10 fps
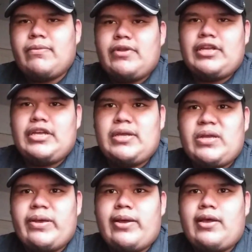
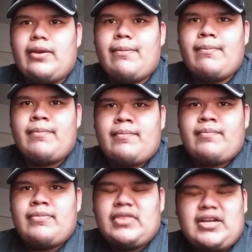and
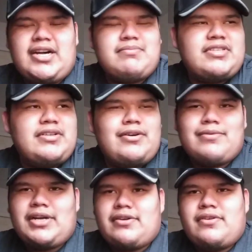I'm still
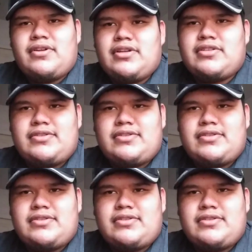around, you guys.